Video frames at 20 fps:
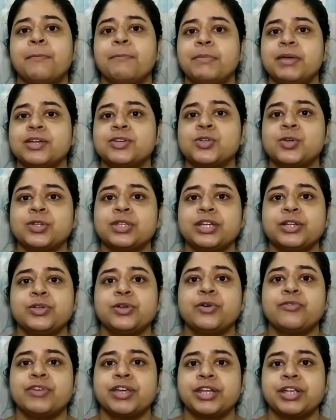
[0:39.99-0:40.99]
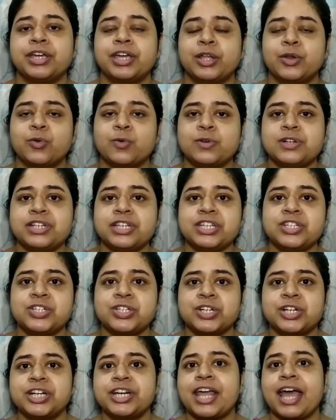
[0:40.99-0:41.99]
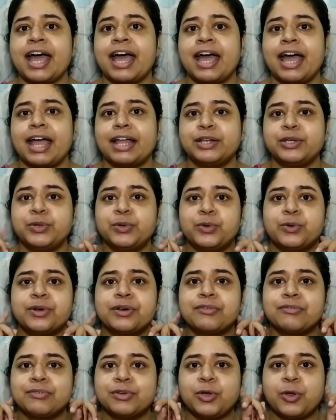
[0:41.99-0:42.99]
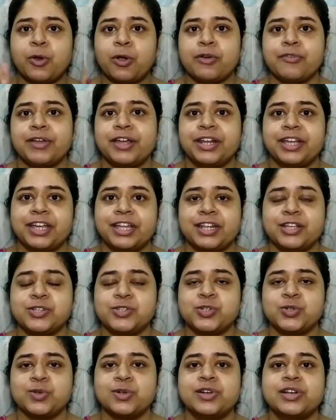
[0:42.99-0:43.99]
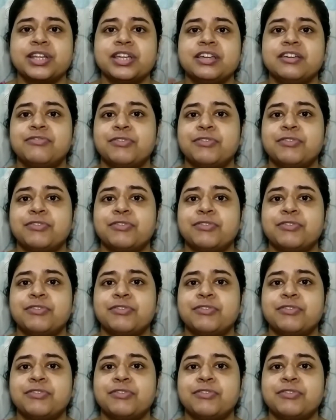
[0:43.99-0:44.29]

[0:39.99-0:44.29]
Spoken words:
make sure that you're wearing an old t-shirt and you're not wearing any jewelry.